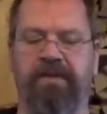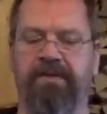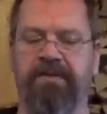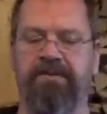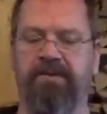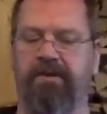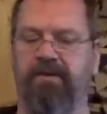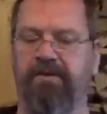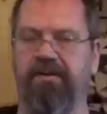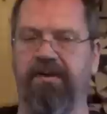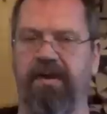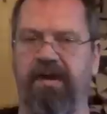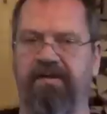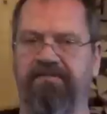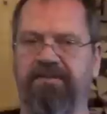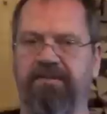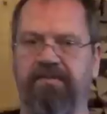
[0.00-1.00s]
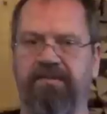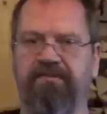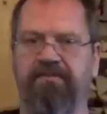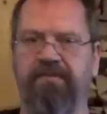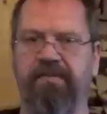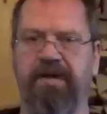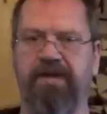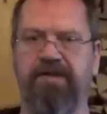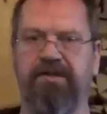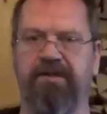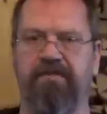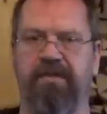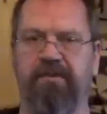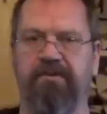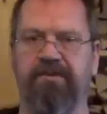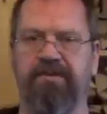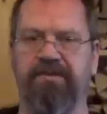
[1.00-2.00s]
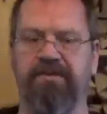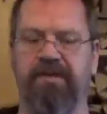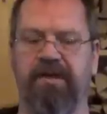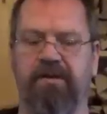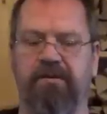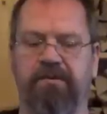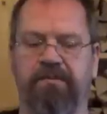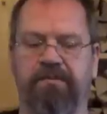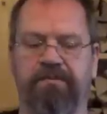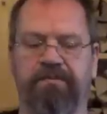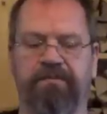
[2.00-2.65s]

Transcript: So they have some information about this now.